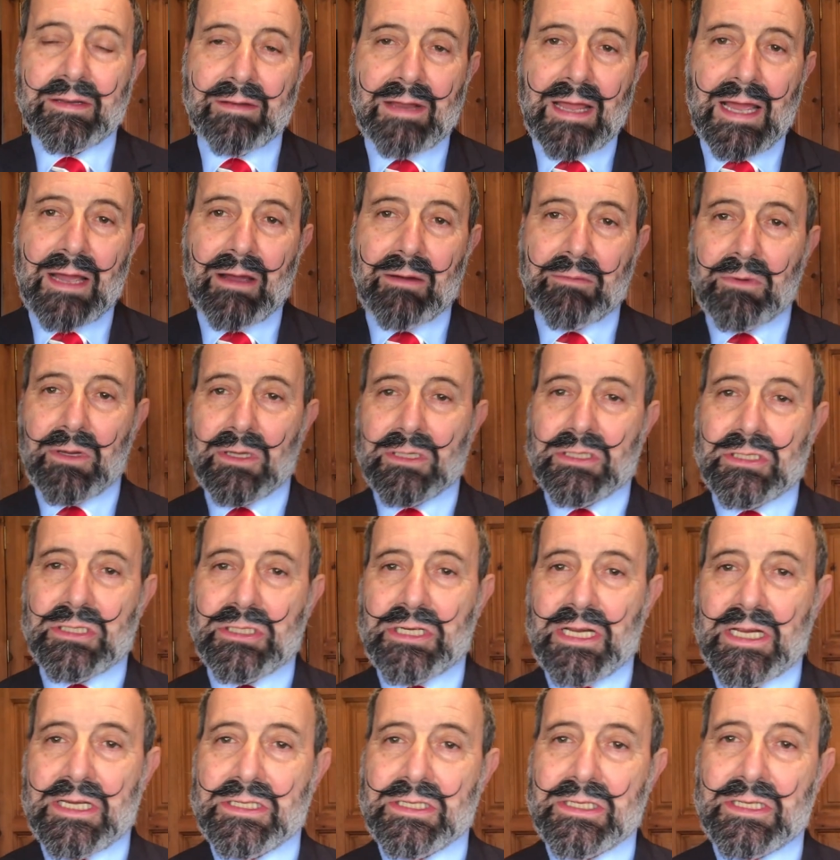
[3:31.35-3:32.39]
Now I'm not
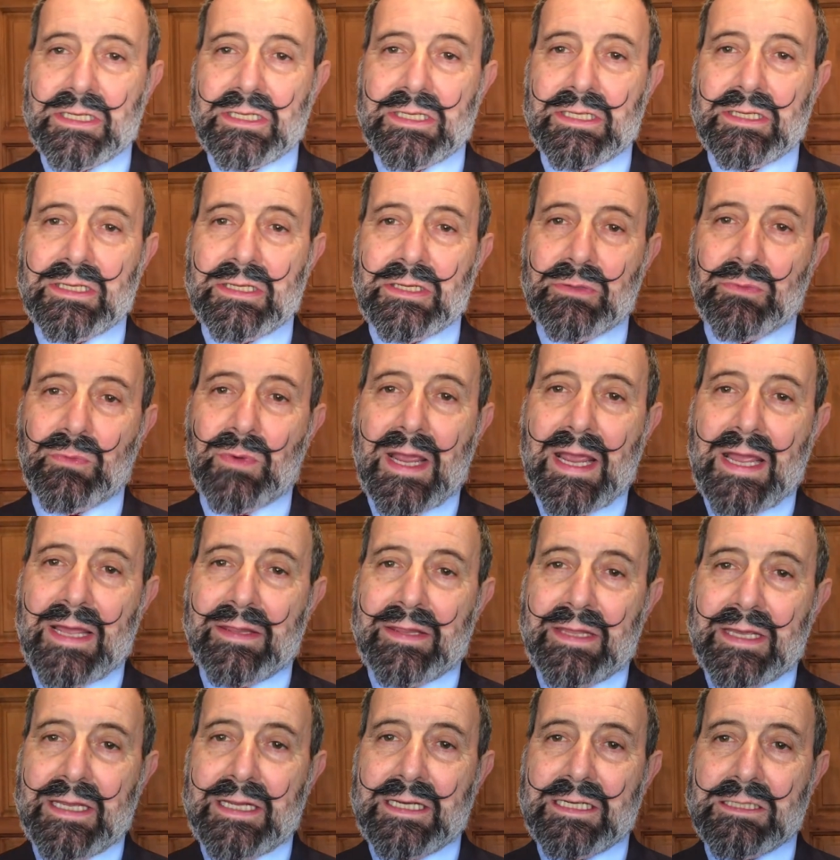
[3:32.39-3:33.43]
suggesting that you wear
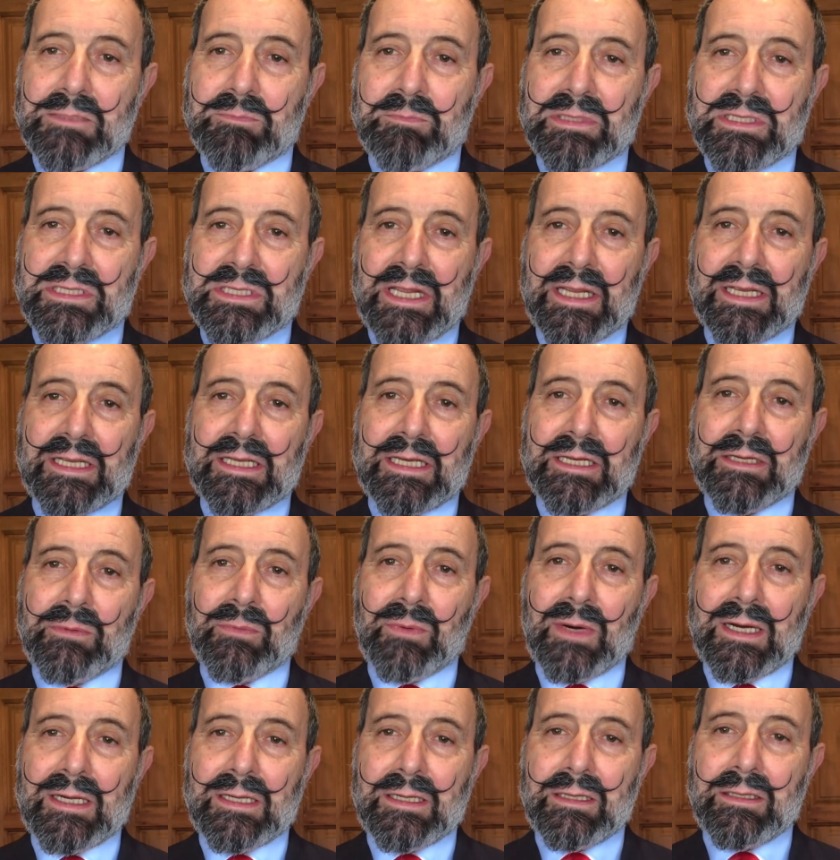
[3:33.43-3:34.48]
this particular
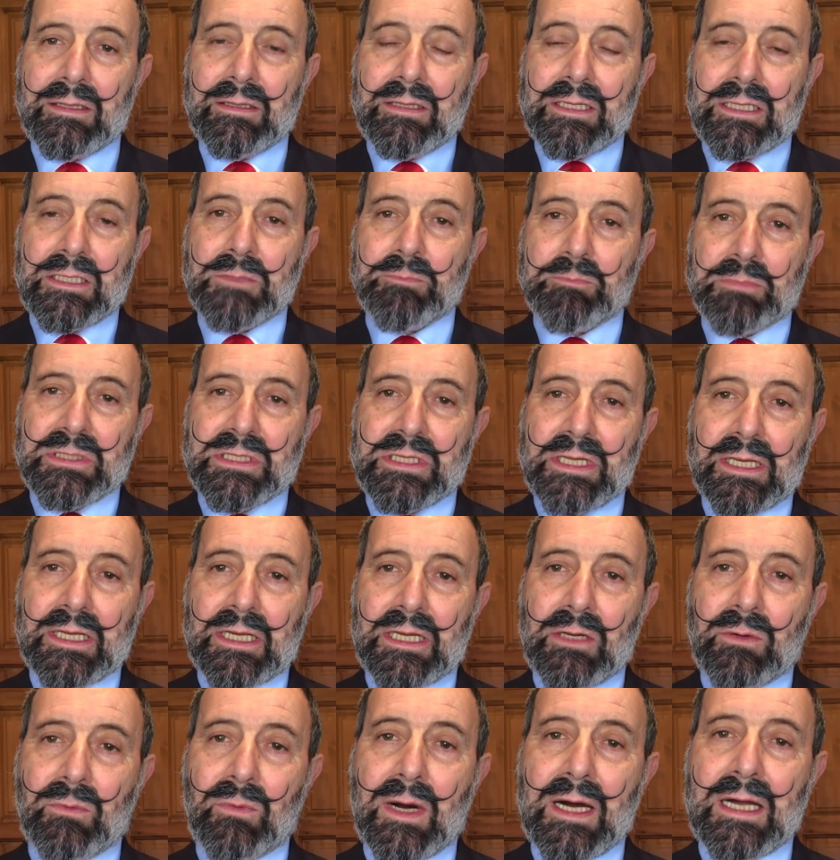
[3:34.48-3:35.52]

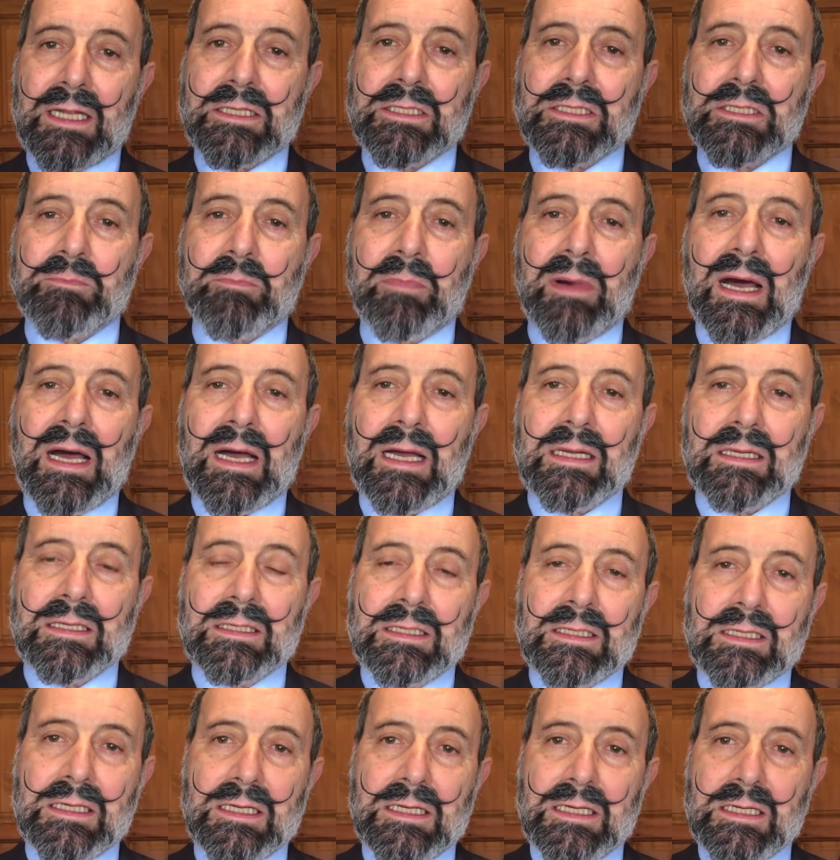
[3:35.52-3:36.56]
ones, but
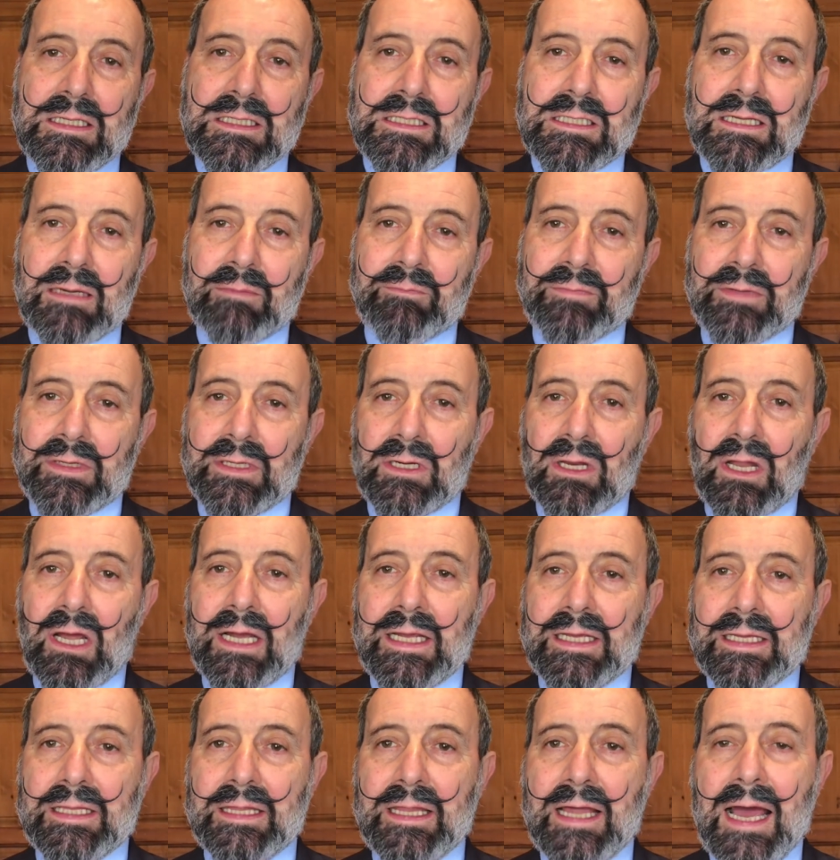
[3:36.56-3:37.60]
something
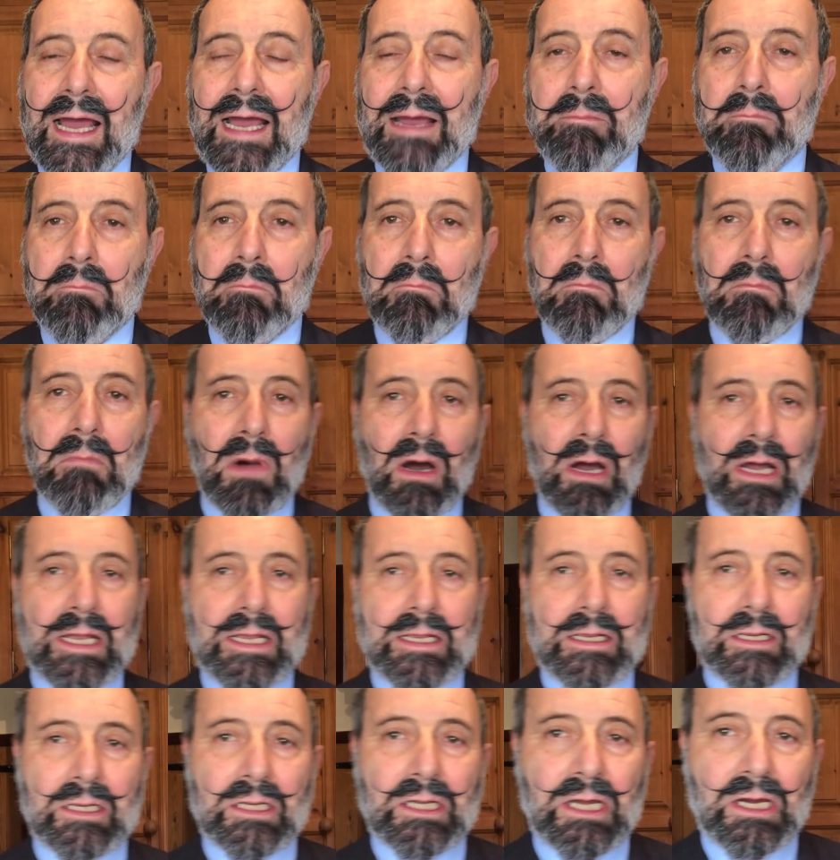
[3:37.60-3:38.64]
like that
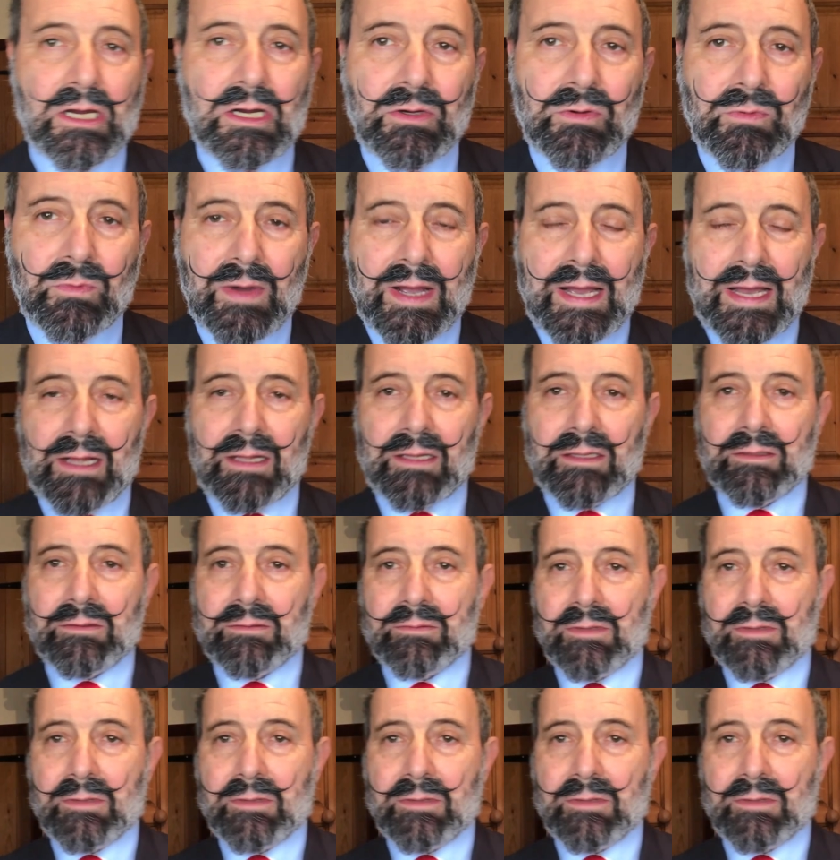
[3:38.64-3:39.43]
might go well.